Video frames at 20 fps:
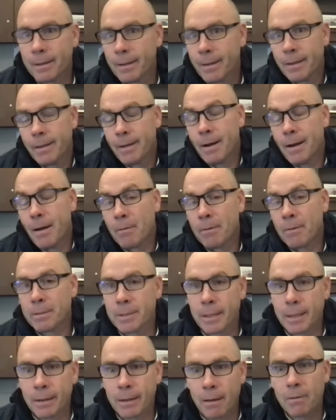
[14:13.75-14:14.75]
you know, it was
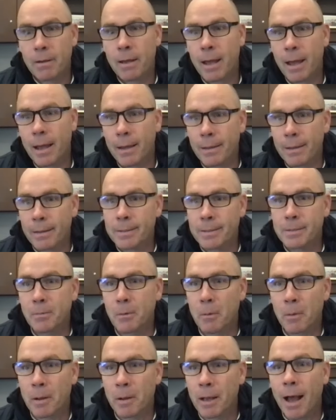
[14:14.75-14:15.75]
like, okay, let's see
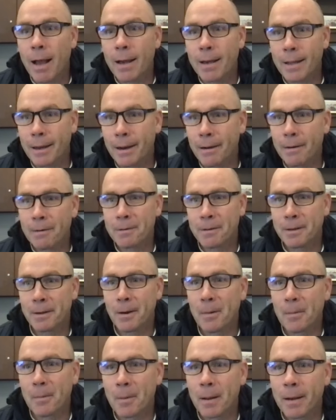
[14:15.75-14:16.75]
what we got here, you
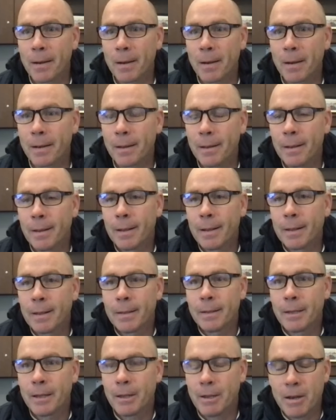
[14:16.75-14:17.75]
know, but
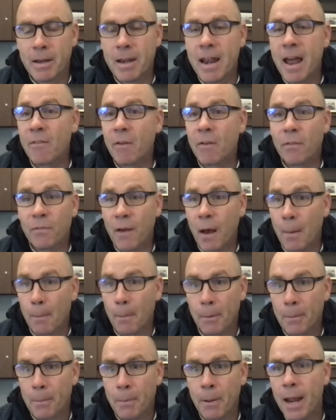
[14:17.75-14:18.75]
you never felt
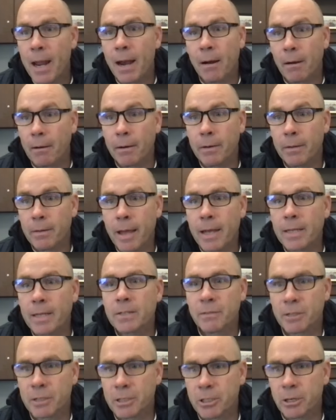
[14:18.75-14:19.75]
prepared. That's
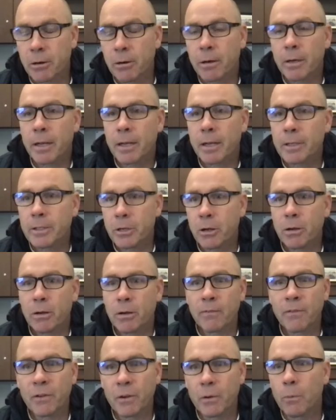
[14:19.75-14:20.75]
for sure. It took a
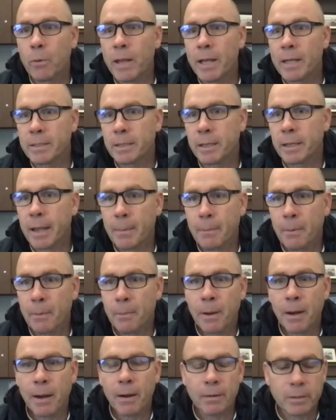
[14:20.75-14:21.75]
few weeks to get
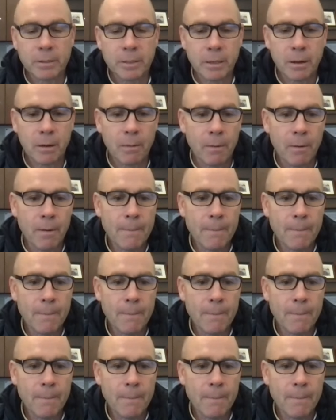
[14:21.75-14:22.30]
prepared. So